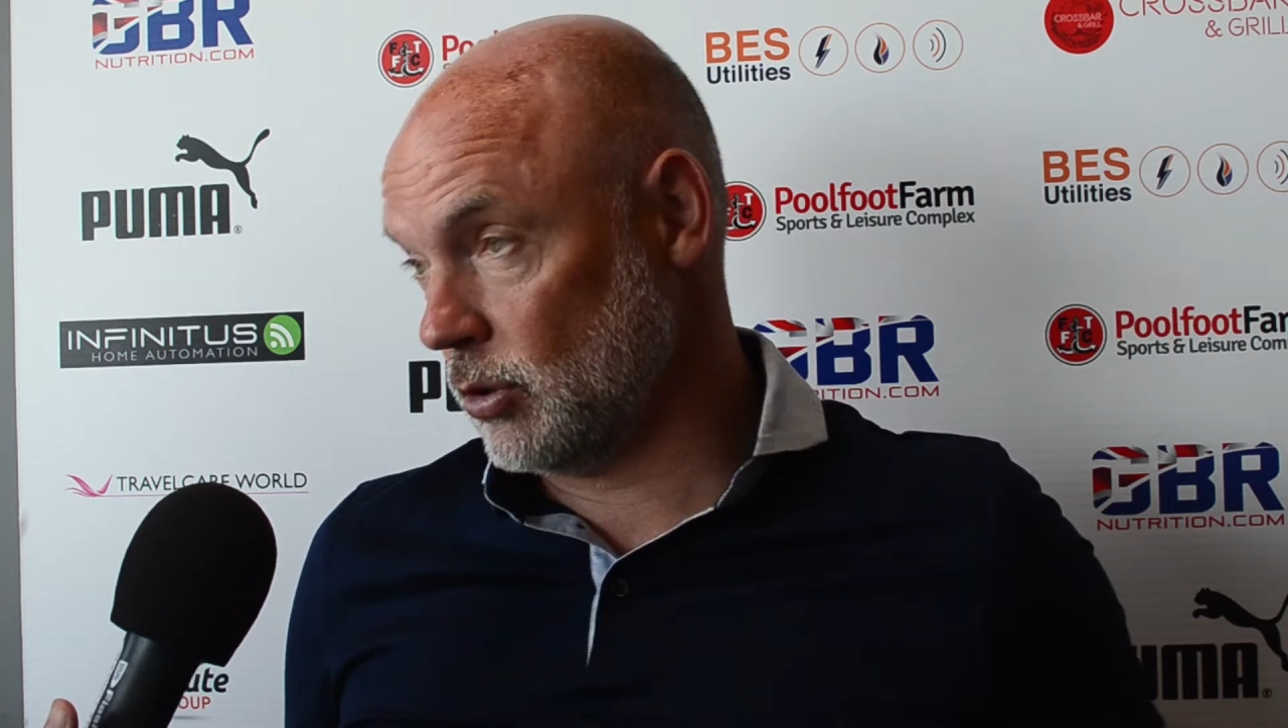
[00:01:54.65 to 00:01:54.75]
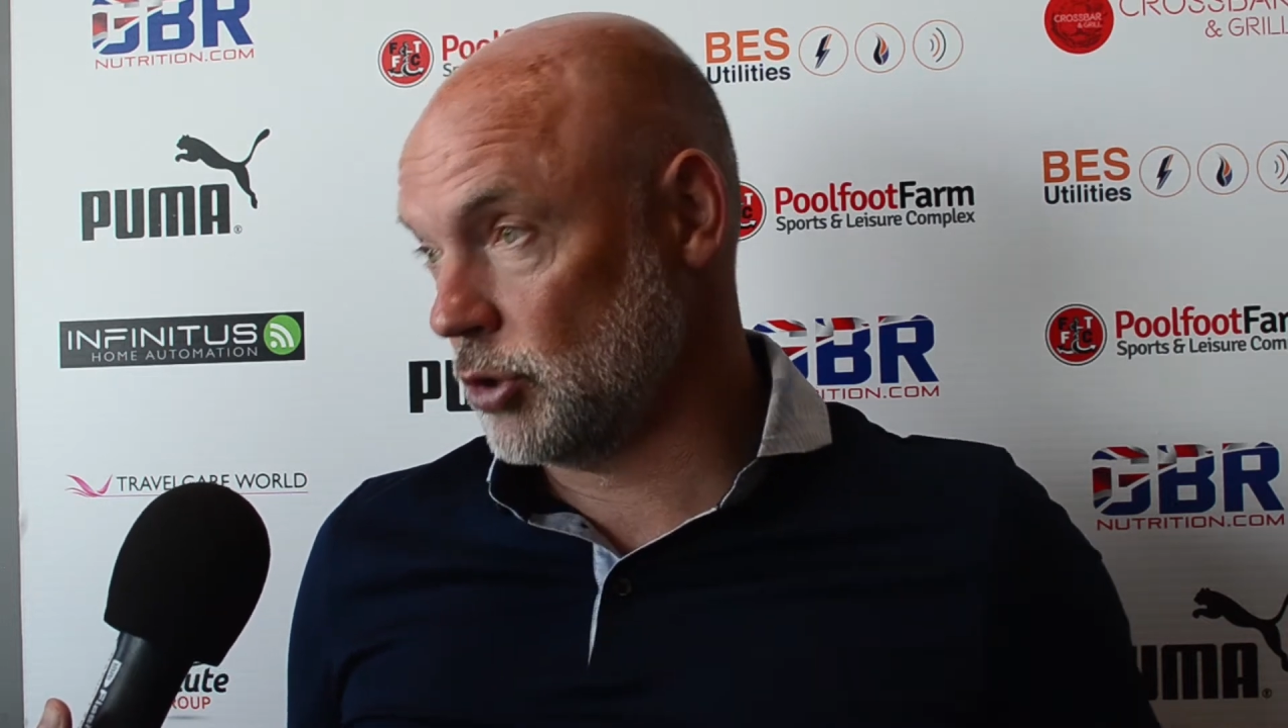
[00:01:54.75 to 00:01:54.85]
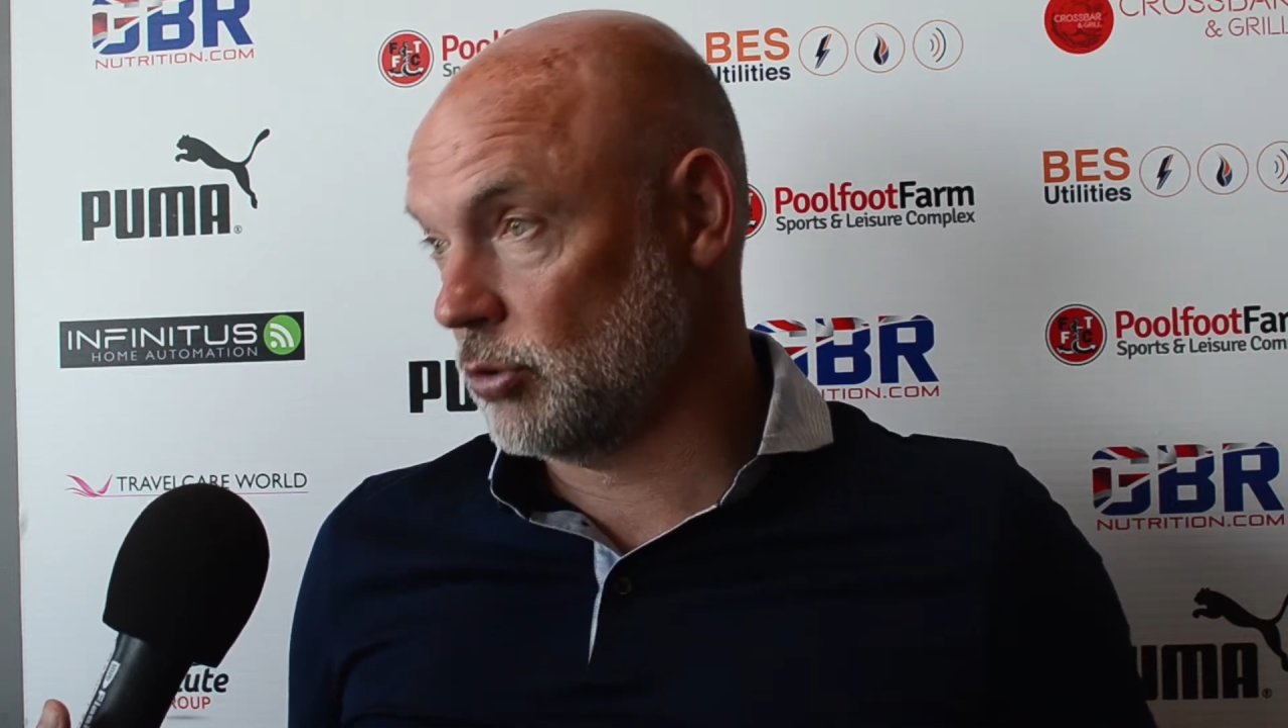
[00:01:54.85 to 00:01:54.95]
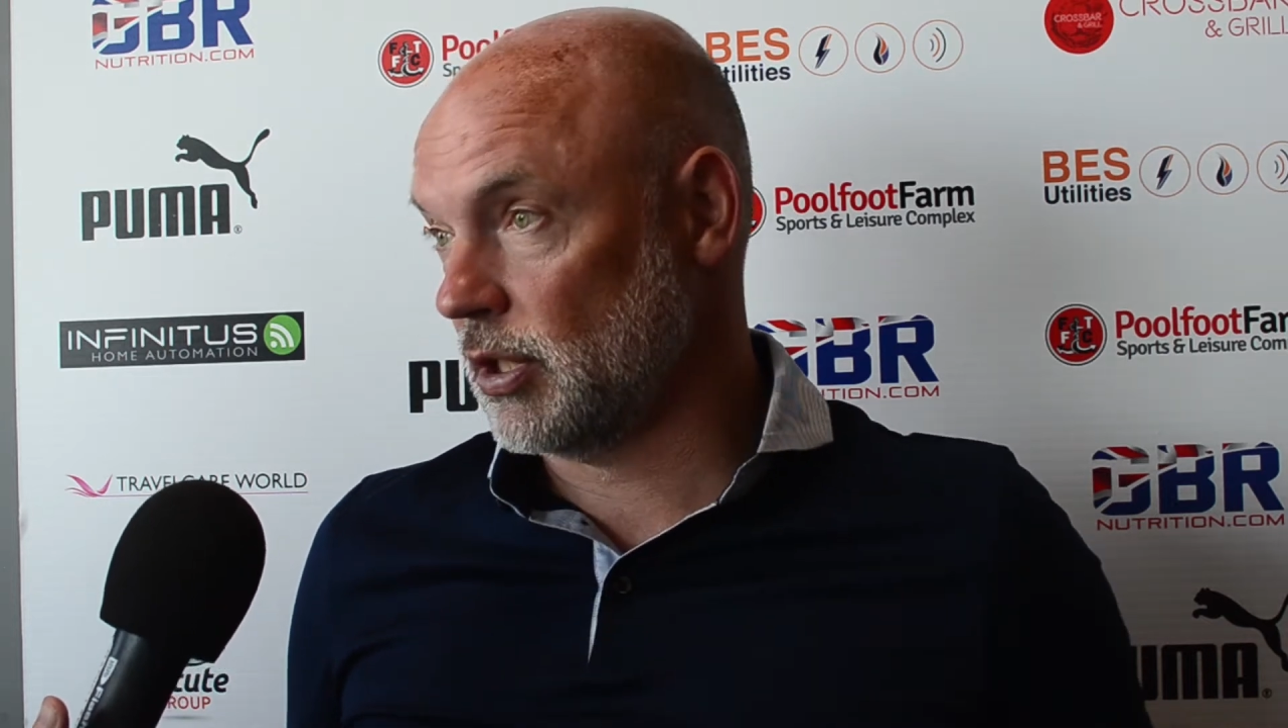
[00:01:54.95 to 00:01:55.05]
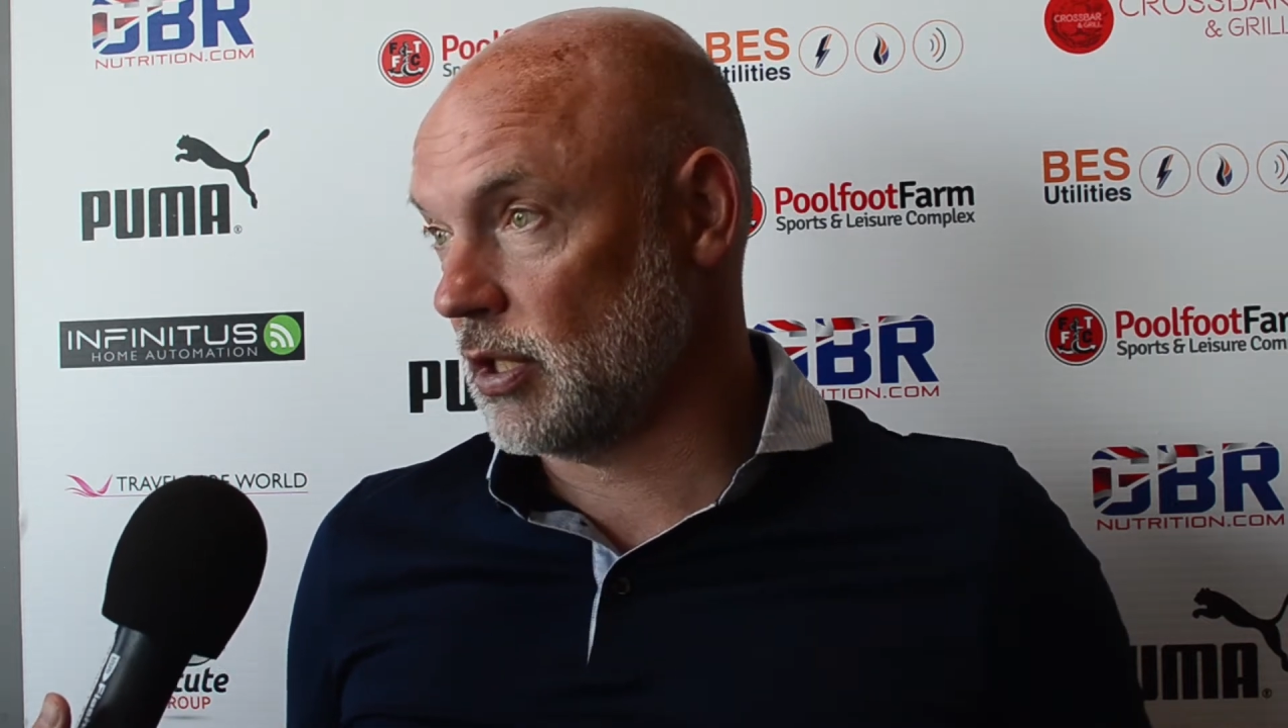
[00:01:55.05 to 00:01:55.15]
not
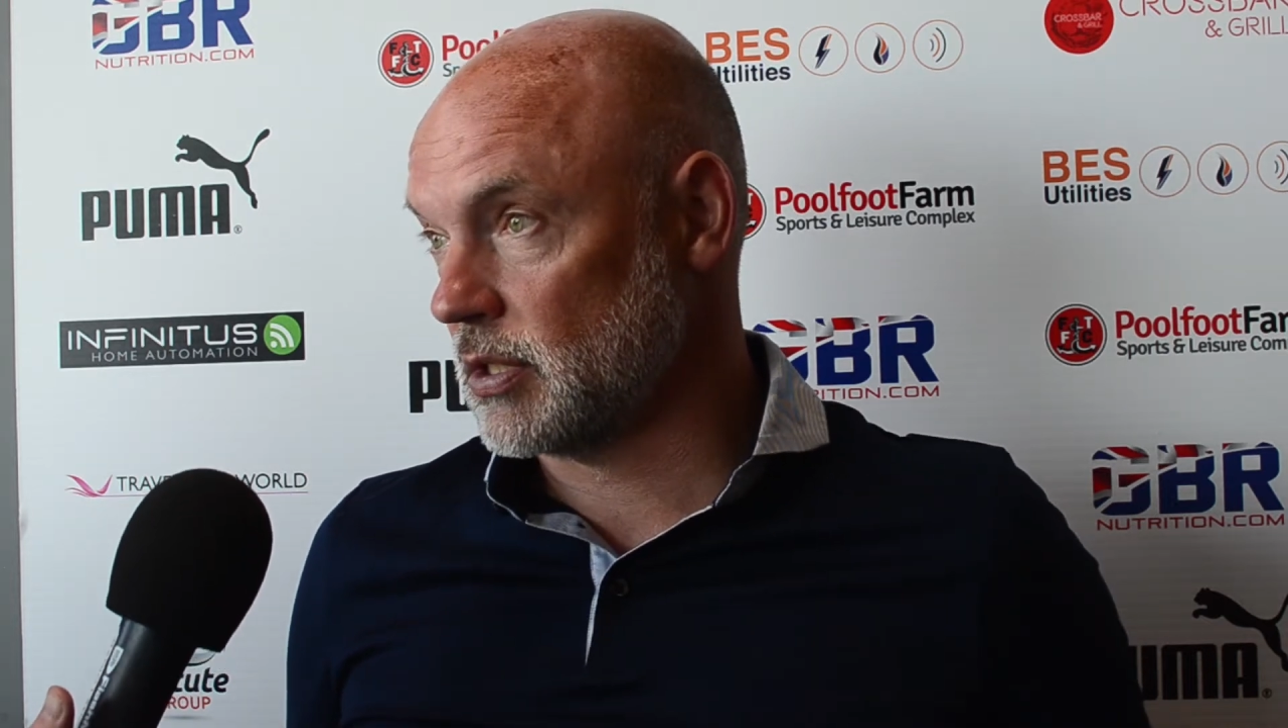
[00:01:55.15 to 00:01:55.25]
shooting